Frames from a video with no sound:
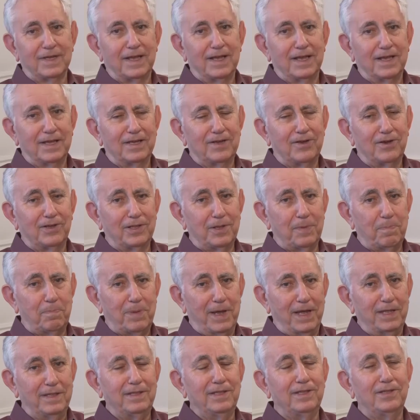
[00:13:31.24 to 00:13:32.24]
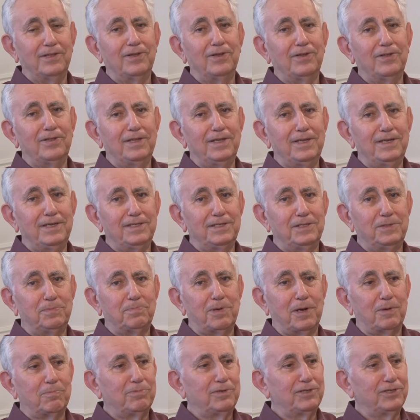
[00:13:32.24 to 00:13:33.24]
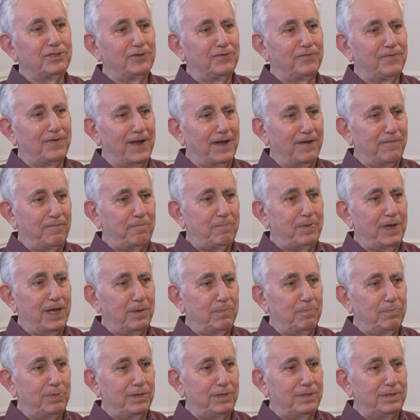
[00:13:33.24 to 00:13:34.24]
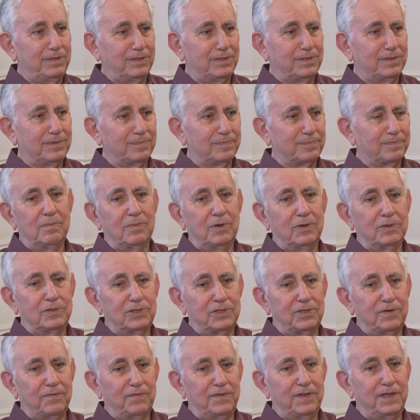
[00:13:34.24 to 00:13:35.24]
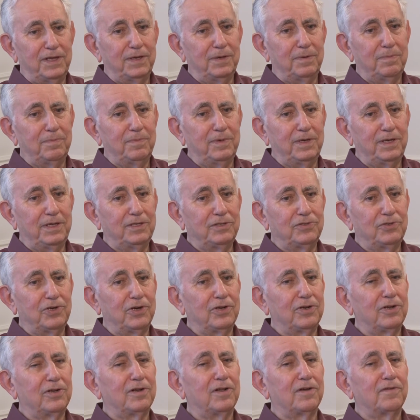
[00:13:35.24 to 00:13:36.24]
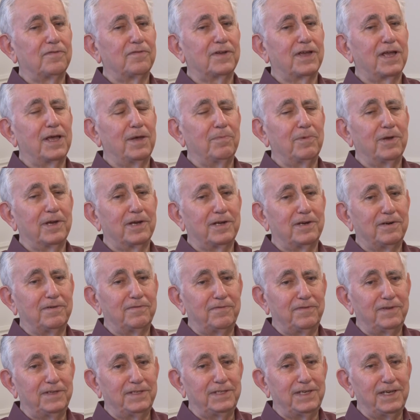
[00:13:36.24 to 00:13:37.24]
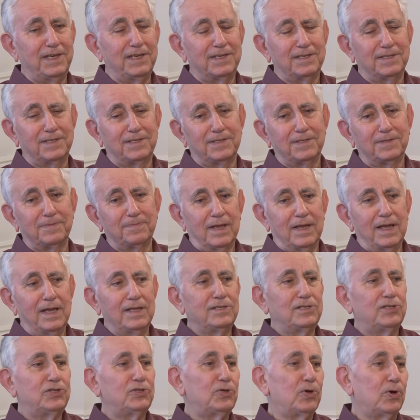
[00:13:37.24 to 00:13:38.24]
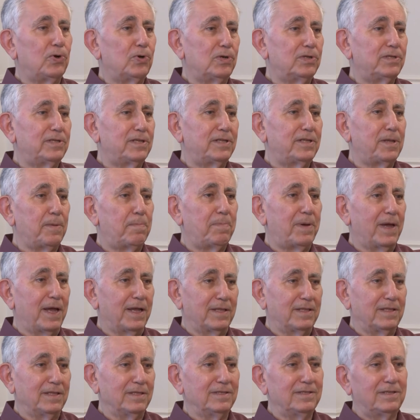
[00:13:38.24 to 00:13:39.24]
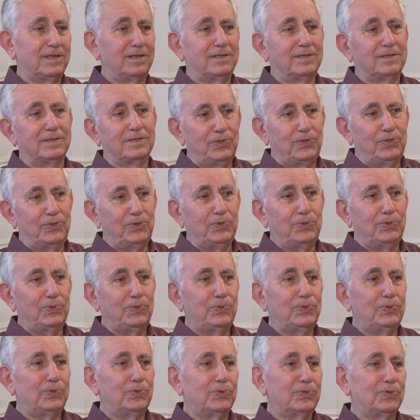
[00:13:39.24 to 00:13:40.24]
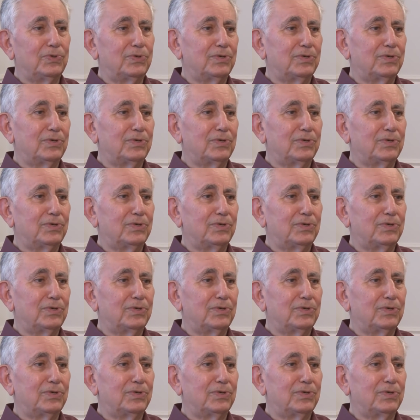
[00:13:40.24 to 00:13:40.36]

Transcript: I got a patent on these, published five papers, most of them in Journal of Chemical Physics, and sold the patent to